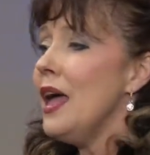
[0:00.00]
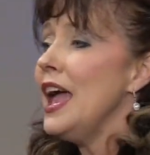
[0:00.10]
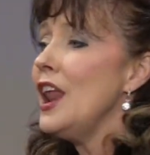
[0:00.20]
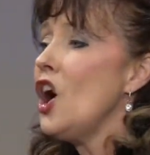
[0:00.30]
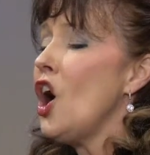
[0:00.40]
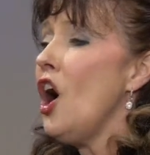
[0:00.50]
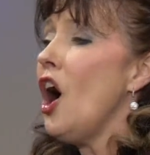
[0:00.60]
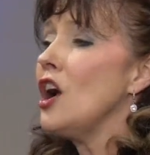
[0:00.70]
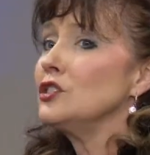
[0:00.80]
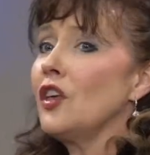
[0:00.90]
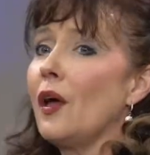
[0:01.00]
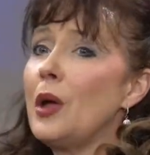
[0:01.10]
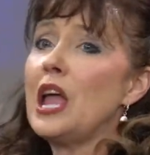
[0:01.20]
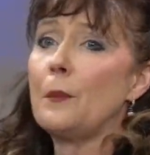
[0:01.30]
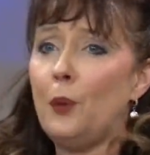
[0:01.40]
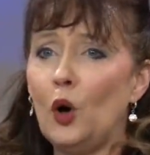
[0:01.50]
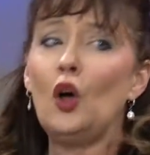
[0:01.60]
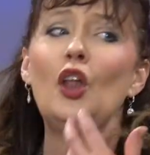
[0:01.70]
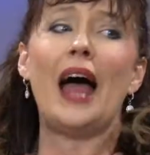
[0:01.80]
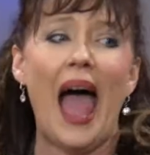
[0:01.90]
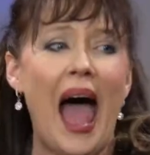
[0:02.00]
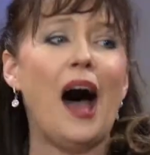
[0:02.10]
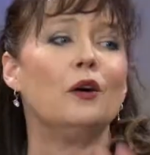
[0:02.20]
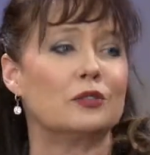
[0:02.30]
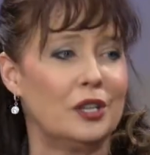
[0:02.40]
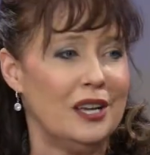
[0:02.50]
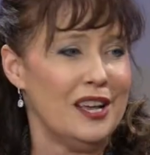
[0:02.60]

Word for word: in our heart so that we can pull out